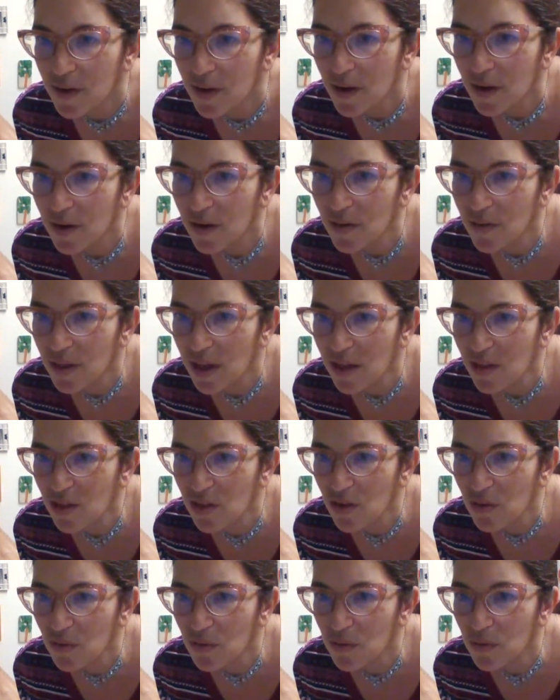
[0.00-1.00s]
oh, that's
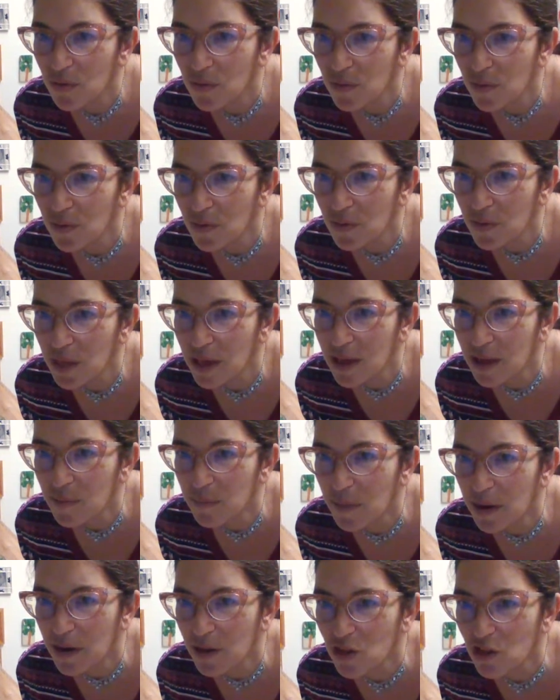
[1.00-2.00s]
so cool. Like a
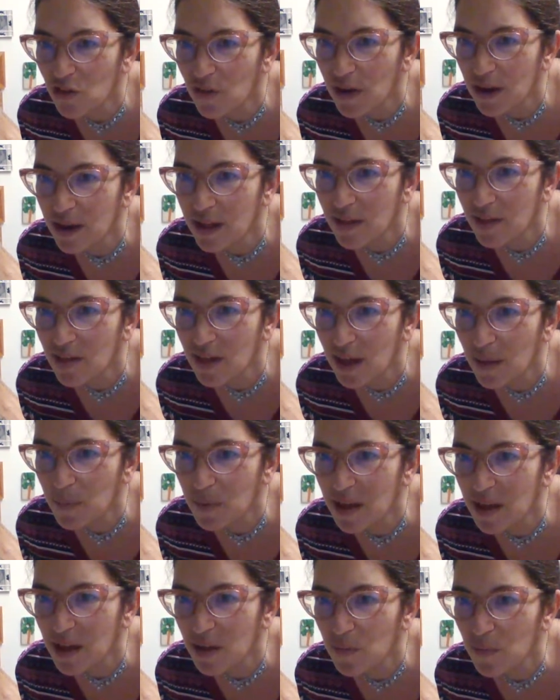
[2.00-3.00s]
Mediterranean
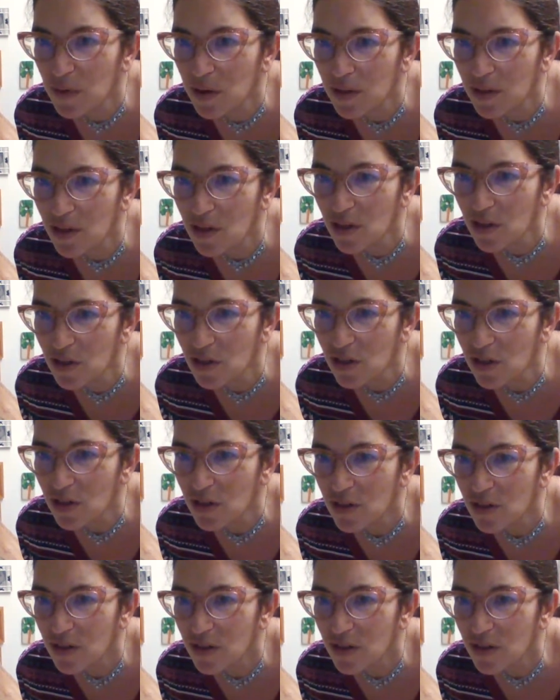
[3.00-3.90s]
type quinoa dish.